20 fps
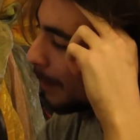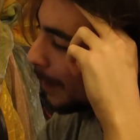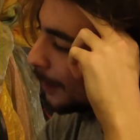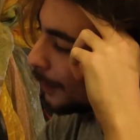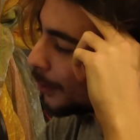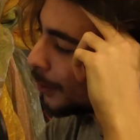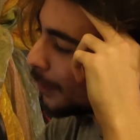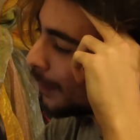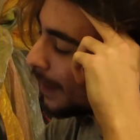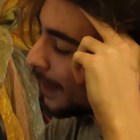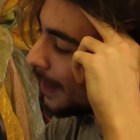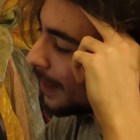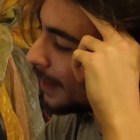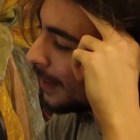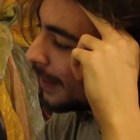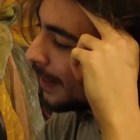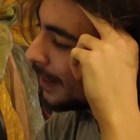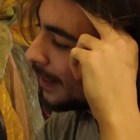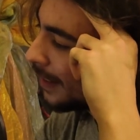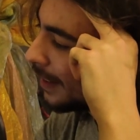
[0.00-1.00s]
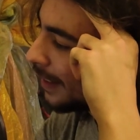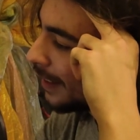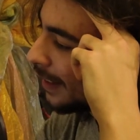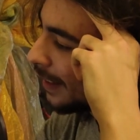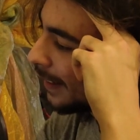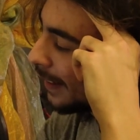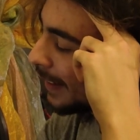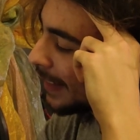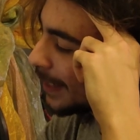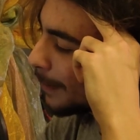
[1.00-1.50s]
Beethoven
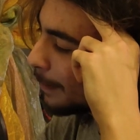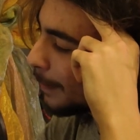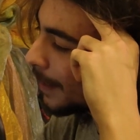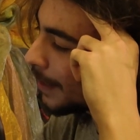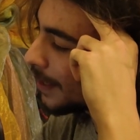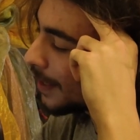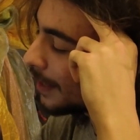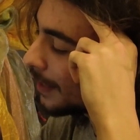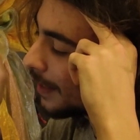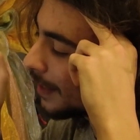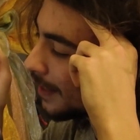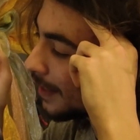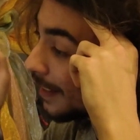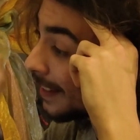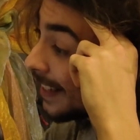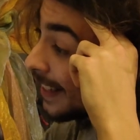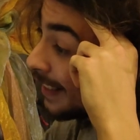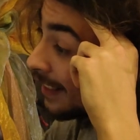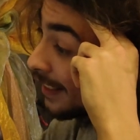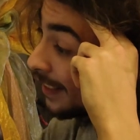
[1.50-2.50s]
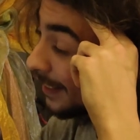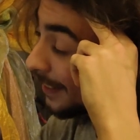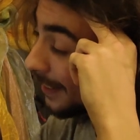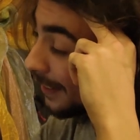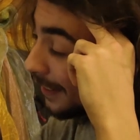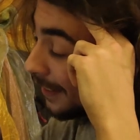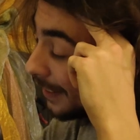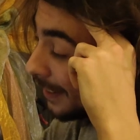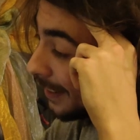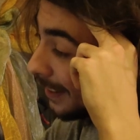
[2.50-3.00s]
as much as it is Liszt.
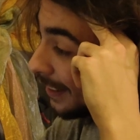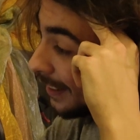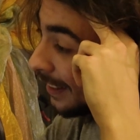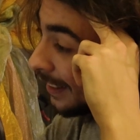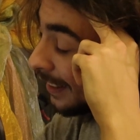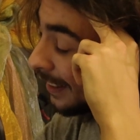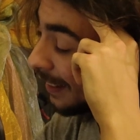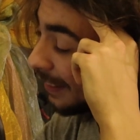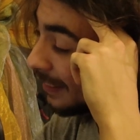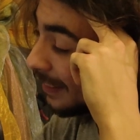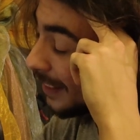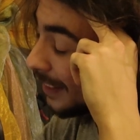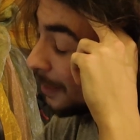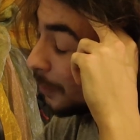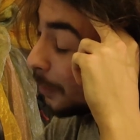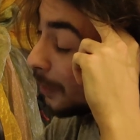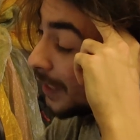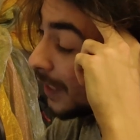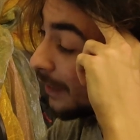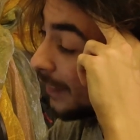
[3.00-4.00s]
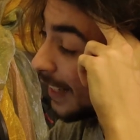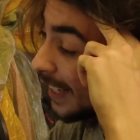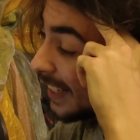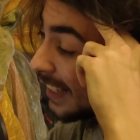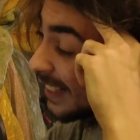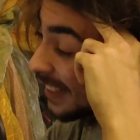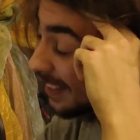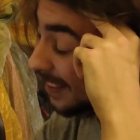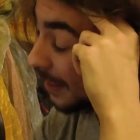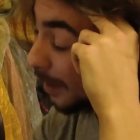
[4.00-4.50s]
That was a very
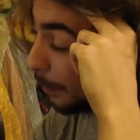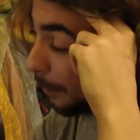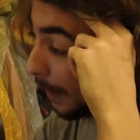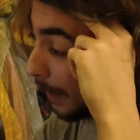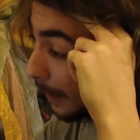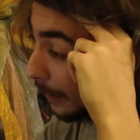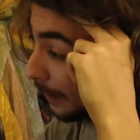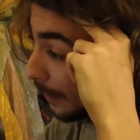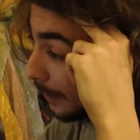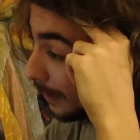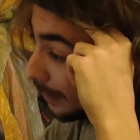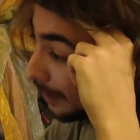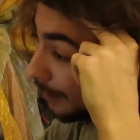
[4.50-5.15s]
Liszt part,